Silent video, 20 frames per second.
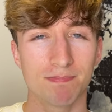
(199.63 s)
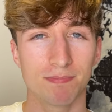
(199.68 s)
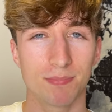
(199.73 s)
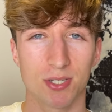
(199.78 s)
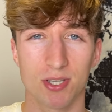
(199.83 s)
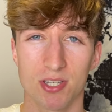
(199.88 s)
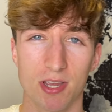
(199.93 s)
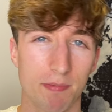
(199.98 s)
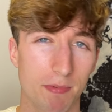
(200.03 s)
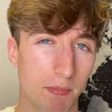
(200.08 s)

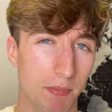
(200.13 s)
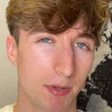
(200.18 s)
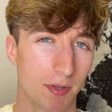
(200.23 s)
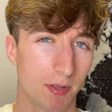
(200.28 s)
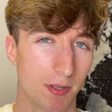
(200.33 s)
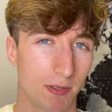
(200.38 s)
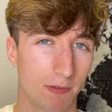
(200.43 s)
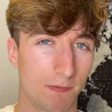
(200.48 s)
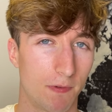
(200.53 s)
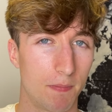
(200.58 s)
Because I
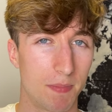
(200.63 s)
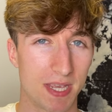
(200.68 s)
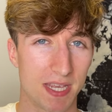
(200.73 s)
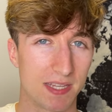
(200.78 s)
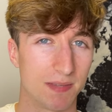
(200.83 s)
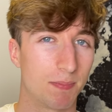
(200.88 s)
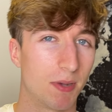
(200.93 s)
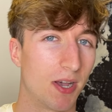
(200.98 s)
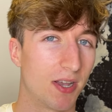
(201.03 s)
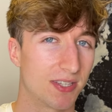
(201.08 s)
remember, for me
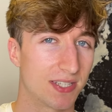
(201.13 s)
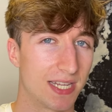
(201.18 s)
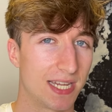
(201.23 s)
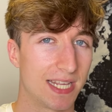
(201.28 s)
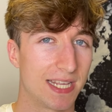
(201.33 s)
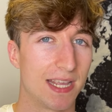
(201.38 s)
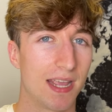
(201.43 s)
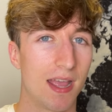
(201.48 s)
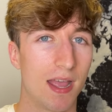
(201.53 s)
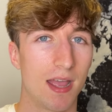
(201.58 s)

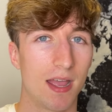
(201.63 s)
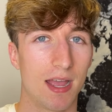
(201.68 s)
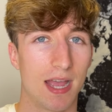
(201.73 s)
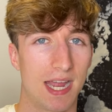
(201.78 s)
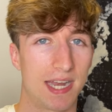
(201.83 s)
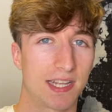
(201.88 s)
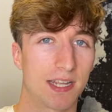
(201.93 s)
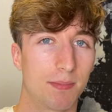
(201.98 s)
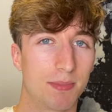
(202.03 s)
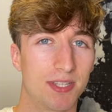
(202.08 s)
personally,
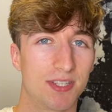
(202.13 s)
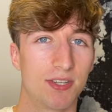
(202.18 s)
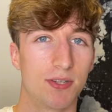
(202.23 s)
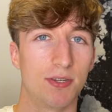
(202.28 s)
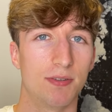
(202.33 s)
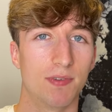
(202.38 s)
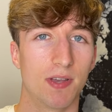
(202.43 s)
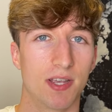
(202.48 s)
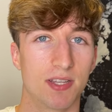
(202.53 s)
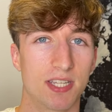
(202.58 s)
ahead of coming to
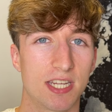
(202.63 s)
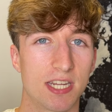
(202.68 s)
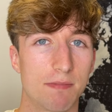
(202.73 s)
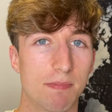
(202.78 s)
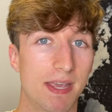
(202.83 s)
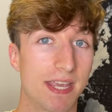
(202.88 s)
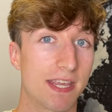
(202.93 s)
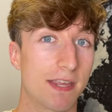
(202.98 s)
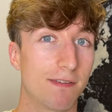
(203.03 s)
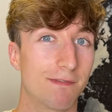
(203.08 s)
university,
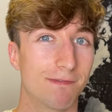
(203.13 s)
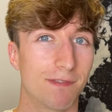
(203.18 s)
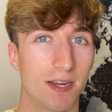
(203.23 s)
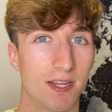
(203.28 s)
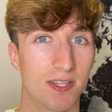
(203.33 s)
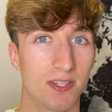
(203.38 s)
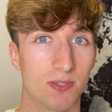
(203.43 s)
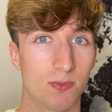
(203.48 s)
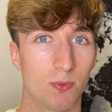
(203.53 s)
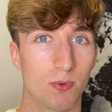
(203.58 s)
making
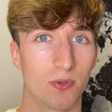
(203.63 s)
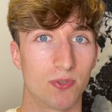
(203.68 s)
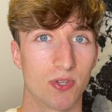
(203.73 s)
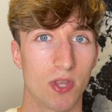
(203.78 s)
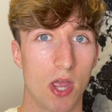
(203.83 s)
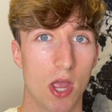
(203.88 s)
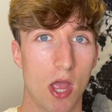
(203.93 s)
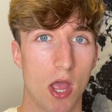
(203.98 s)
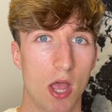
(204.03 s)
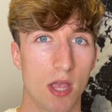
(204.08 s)
friends was
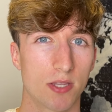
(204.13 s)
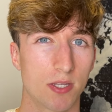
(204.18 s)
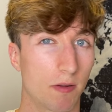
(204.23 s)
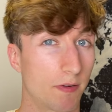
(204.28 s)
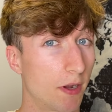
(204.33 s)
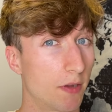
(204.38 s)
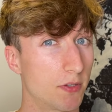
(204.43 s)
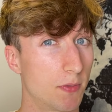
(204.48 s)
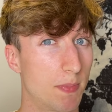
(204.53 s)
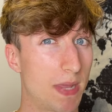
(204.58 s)

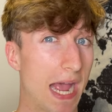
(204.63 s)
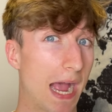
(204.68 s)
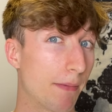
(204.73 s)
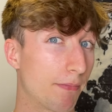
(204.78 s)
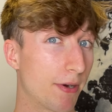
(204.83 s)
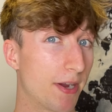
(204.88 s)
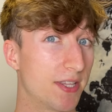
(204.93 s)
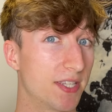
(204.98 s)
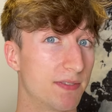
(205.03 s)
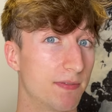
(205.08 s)
something I was a bit
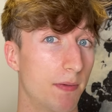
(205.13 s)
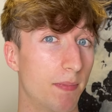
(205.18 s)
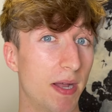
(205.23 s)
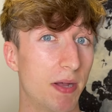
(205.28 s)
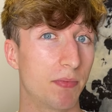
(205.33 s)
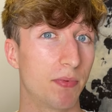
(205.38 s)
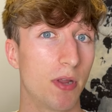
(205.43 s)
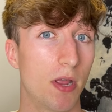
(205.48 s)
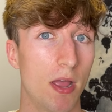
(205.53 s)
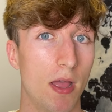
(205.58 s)
apprehensive
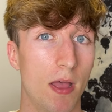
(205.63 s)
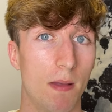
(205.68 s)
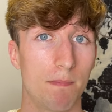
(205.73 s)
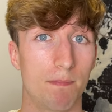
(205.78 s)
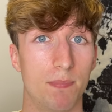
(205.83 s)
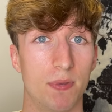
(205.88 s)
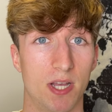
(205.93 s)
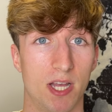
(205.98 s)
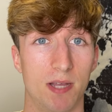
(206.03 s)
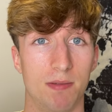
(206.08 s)
about.
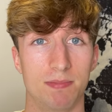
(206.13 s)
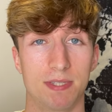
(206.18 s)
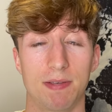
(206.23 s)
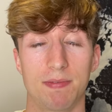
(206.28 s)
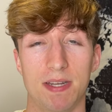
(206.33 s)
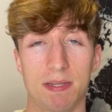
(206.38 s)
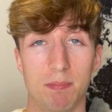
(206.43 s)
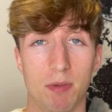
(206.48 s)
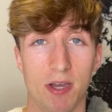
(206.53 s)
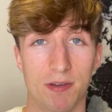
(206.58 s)
But
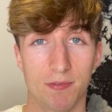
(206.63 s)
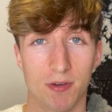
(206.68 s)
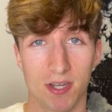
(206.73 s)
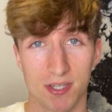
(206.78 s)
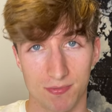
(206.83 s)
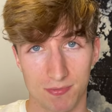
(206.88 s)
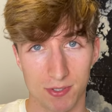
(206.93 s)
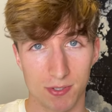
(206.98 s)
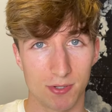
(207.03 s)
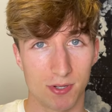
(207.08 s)
definitely my
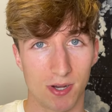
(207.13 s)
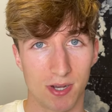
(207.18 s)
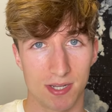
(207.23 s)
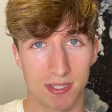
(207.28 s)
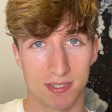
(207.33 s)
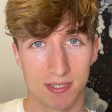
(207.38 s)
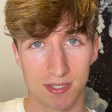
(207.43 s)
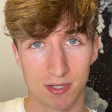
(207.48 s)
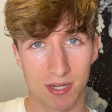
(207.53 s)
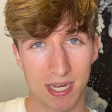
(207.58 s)
advice for you
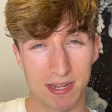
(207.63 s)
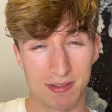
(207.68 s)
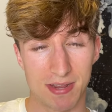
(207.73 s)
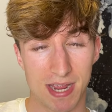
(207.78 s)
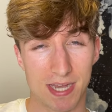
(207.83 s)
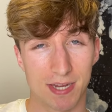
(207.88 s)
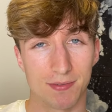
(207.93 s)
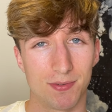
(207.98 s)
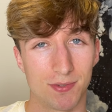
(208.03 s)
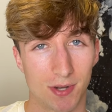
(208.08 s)
guys,
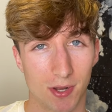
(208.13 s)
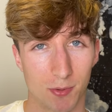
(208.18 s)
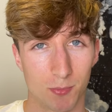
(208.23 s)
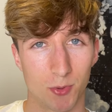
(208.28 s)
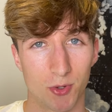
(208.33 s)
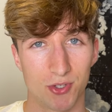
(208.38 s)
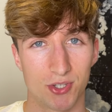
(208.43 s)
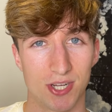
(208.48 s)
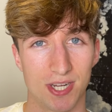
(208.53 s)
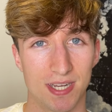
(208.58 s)
any of you like
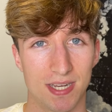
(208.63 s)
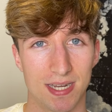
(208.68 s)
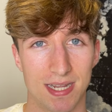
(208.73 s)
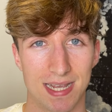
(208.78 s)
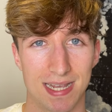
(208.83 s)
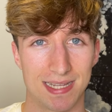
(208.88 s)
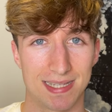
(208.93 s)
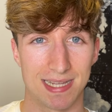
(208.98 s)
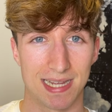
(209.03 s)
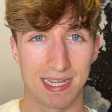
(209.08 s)
watching,
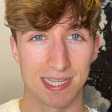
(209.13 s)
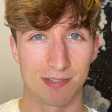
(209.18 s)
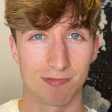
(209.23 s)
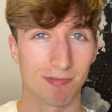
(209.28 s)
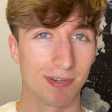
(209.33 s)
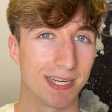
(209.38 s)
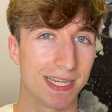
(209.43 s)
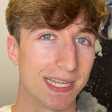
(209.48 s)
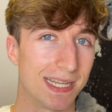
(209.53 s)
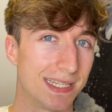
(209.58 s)
is that it's
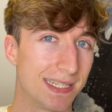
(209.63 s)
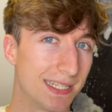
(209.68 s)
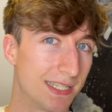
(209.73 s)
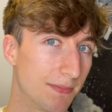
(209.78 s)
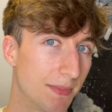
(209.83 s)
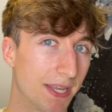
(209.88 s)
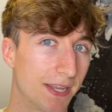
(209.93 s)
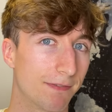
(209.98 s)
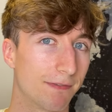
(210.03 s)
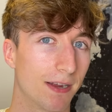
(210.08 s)
really easy
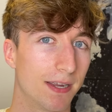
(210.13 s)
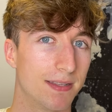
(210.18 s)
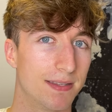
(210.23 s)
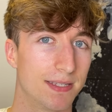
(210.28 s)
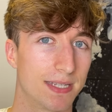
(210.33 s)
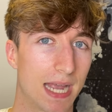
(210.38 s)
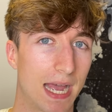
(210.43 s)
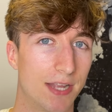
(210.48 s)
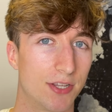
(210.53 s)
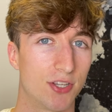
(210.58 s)
to make
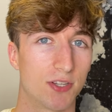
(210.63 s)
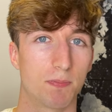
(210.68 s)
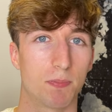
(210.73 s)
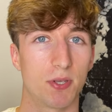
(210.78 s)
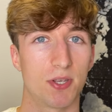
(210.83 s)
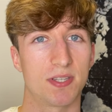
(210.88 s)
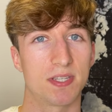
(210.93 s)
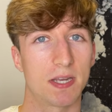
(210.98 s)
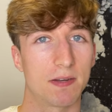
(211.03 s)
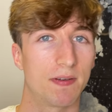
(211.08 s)
friends and just
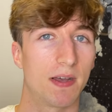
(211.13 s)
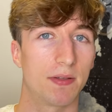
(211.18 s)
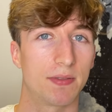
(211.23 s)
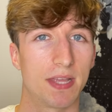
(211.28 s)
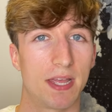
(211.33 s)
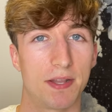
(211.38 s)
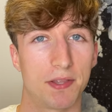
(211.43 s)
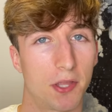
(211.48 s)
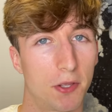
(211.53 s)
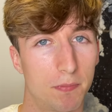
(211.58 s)
put yourself out
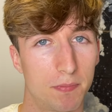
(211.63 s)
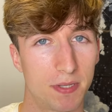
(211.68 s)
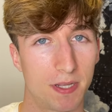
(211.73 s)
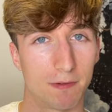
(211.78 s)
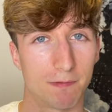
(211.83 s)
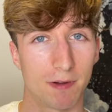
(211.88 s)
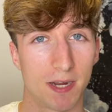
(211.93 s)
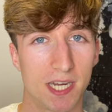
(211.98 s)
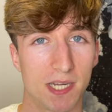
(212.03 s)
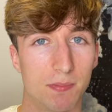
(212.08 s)
there and don't be
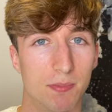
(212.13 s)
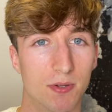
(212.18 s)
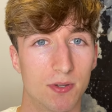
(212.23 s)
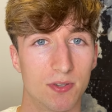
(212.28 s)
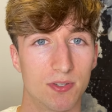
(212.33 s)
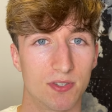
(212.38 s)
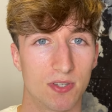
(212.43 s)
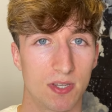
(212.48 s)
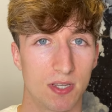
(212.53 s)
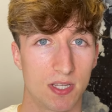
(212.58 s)
afraid,
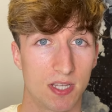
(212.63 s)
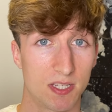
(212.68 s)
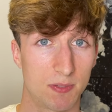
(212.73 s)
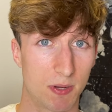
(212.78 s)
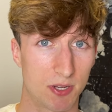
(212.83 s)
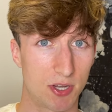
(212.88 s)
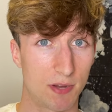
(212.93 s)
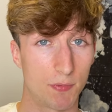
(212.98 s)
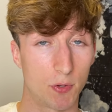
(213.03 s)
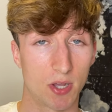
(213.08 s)
because
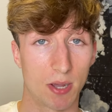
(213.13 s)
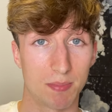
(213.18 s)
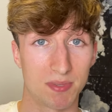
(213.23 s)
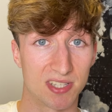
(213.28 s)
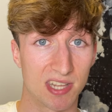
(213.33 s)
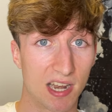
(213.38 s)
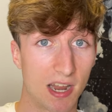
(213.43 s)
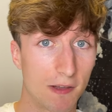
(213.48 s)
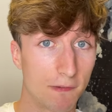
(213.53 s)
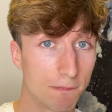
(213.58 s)
especially if you're coming
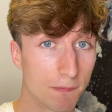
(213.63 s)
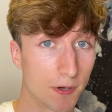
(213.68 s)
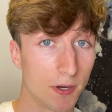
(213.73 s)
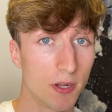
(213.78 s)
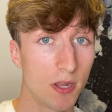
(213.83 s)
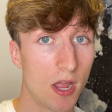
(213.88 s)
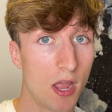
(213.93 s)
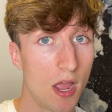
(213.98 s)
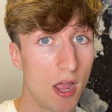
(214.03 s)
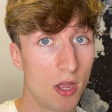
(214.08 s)
to
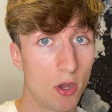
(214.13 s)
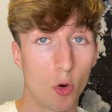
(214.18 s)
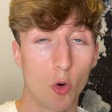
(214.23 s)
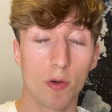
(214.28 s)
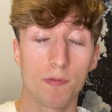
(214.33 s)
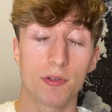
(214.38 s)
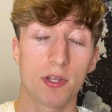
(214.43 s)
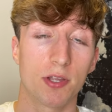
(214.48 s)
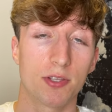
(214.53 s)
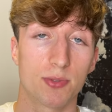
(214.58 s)
Loughborough, or
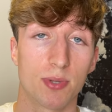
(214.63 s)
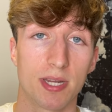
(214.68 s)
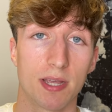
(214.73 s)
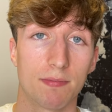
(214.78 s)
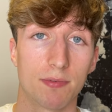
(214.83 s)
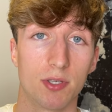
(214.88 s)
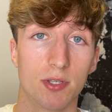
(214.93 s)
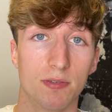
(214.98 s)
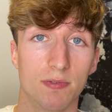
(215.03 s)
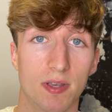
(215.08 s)
if you're going to any
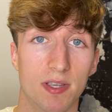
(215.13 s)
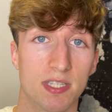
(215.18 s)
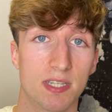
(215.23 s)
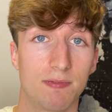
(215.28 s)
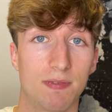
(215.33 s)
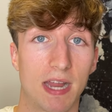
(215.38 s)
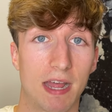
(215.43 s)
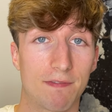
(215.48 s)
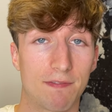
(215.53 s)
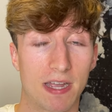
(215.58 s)
other university
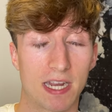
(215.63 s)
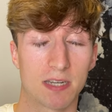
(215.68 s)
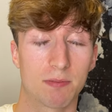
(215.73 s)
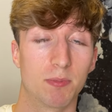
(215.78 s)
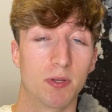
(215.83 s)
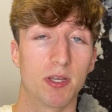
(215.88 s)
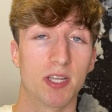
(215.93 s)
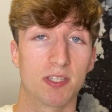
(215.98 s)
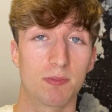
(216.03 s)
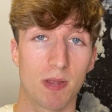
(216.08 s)
for that fact,
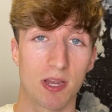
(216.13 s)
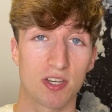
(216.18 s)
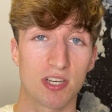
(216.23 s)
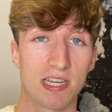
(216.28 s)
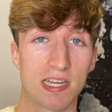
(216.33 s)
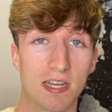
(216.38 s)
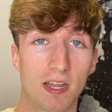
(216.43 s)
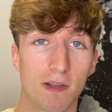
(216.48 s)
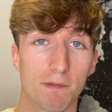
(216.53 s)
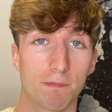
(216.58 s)
but
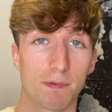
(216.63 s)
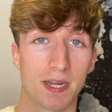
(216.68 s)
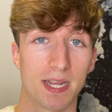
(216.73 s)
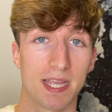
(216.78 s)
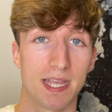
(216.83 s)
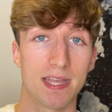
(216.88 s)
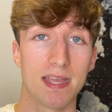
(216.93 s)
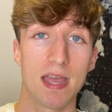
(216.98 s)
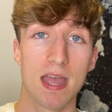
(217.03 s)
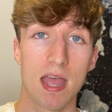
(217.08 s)
especially Loughborough
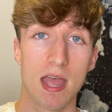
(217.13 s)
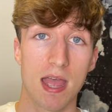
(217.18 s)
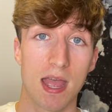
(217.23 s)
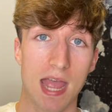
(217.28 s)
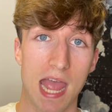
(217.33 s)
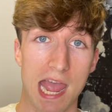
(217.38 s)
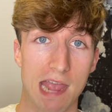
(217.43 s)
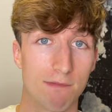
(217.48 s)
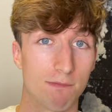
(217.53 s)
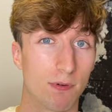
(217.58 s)
here,
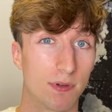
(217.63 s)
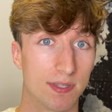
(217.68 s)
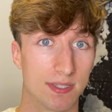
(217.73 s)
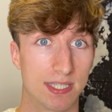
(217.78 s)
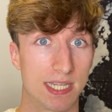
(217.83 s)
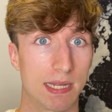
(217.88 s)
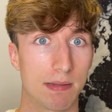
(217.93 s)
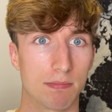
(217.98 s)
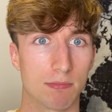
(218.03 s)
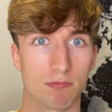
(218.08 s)
everyone
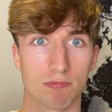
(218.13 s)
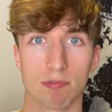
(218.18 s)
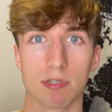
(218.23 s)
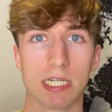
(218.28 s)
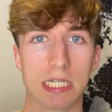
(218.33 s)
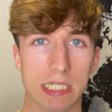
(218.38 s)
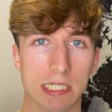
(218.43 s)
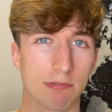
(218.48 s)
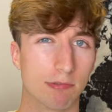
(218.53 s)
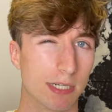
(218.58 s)
seems
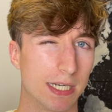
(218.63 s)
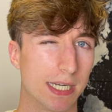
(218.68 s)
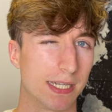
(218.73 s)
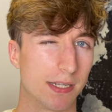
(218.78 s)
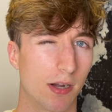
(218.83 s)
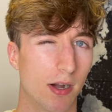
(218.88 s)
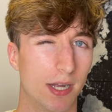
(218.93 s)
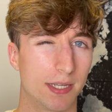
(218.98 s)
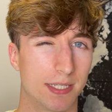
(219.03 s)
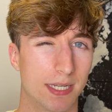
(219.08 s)
really, really
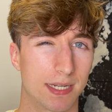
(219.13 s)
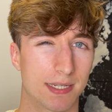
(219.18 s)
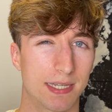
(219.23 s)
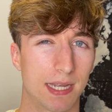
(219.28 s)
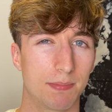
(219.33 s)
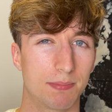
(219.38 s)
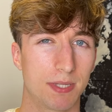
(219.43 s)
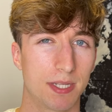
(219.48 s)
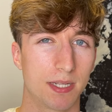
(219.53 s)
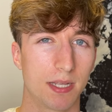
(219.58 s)
kind and
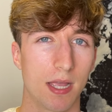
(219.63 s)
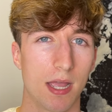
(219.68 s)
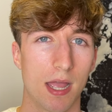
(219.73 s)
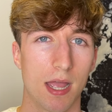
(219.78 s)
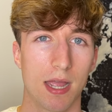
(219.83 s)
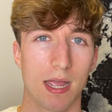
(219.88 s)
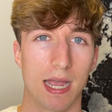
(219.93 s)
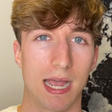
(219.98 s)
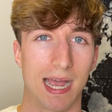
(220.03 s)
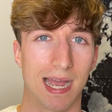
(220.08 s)
accepting.
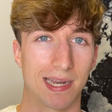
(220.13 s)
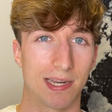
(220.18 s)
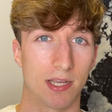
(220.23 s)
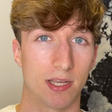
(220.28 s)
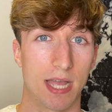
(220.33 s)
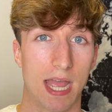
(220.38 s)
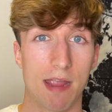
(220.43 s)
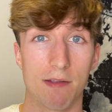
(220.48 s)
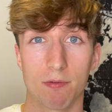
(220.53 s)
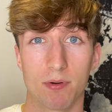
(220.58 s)

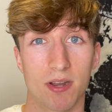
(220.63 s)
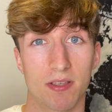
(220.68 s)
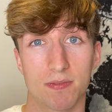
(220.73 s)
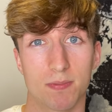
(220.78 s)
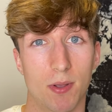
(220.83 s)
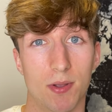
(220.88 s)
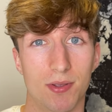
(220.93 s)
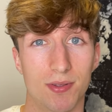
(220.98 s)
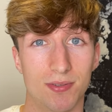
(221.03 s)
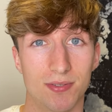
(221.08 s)
And everyone I've
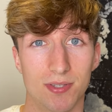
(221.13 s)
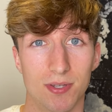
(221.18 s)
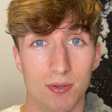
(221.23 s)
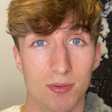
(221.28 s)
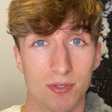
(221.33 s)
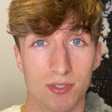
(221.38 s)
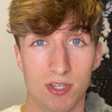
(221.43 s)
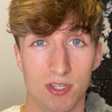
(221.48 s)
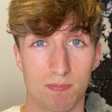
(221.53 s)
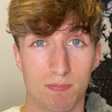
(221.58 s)
spoken to
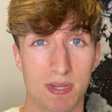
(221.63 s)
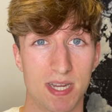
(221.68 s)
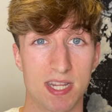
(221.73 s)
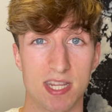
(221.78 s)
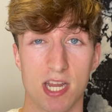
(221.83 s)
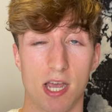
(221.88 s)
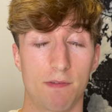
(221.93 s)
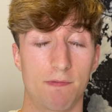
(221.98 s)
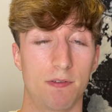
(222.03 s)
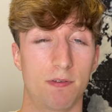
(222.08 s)
has just been
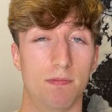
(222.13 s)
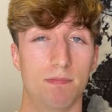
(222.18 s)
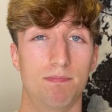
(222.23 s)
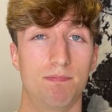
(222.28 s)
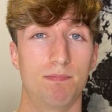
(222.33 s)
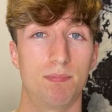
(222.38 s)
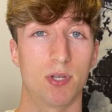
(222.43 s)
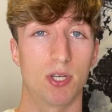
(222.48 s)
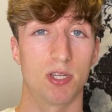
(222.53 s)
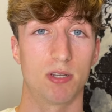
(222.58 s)
nothing
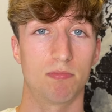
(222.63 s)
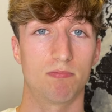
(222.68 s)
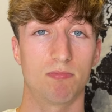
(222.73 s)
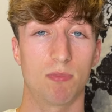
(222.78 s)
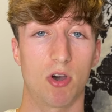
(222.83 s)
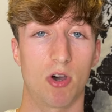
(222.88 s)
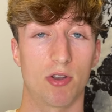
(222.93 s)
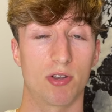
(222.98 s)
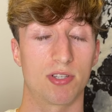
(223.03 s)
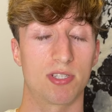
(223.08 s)
but
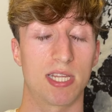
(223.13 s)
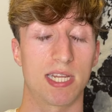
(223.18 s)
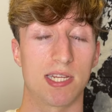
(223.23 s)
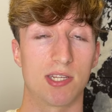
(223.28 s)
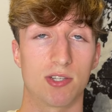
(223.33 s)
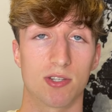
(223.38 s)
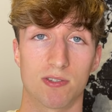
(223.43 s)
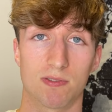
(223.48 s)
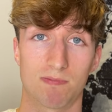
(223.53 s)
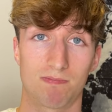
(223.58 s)
honestly
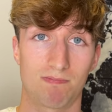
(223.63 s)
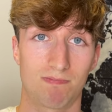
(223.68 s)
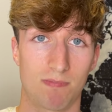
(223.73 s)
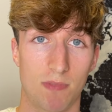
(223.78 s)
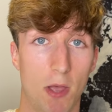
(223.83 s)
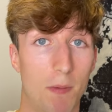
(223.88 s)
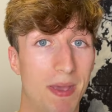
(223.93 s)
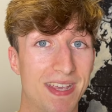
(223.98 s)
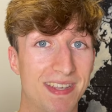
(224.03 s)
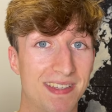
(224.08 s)
just
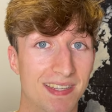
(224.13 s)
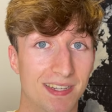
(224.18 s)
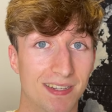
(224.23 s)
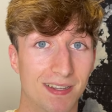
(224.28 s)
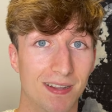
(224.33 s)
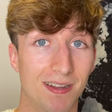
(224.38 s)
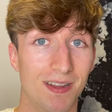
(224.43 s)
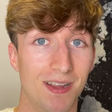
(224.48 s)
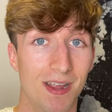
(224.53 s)
amazing.